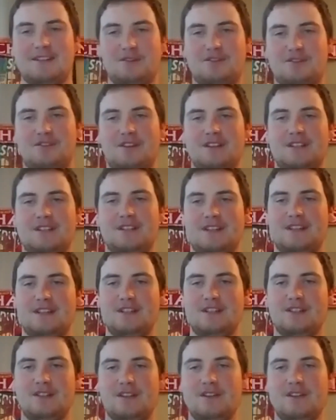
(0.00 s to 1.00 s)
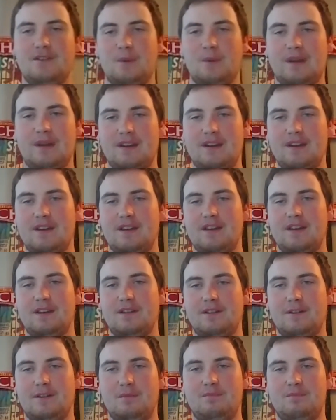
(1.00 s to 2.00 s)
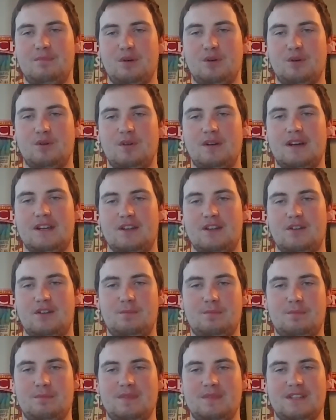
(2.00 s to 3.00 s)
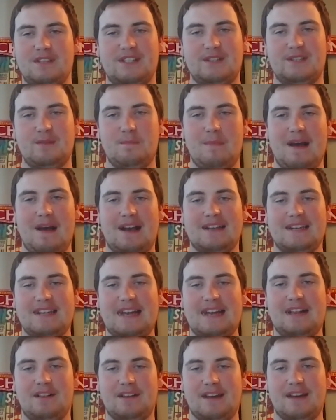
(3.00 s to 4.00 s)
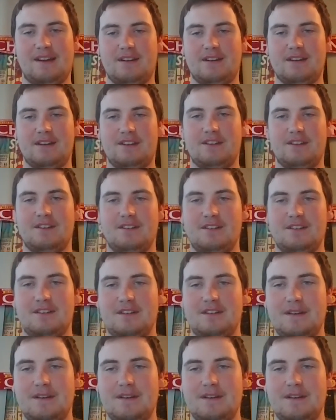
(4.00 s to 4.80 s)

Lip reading: still don't trust it because you went in a little boat and you smacked an alligator, didn't you?